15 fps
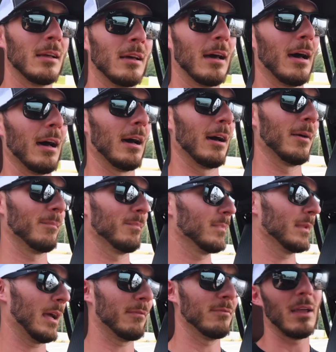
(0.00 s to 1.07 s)
Uh,
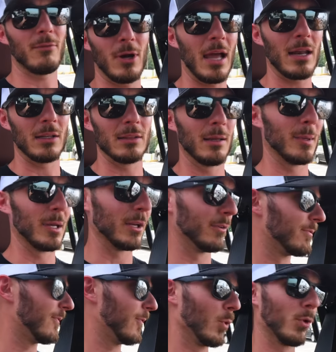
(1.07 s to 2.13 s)
I've never had a limited
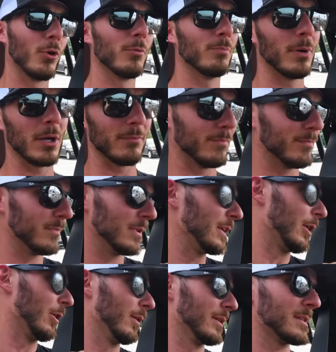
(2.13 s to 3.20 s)
Ford, but you
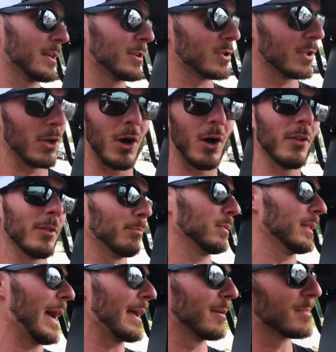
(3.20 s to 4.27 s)
know, essentially all the
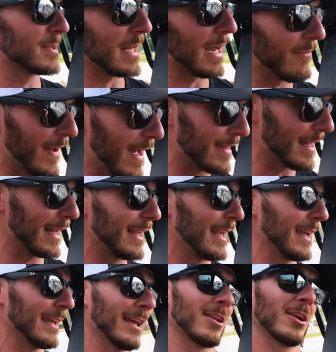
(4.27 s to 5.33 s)
platinums that I've had that I
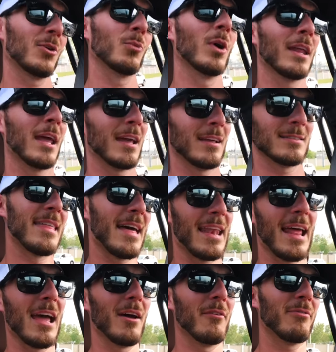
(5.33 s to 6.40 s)
can't count on one hand that
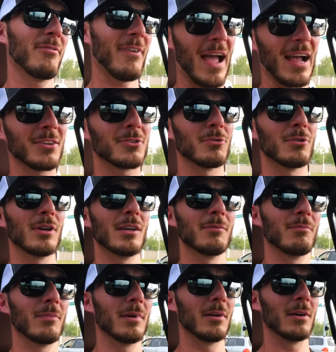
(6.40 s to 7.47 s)
have factory
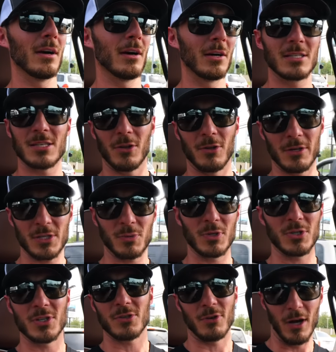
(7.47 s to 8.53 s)
uh, auxiliary
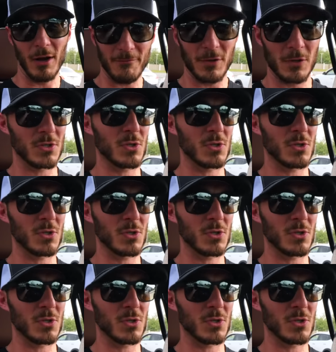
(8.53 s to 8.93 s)
switches or upfitter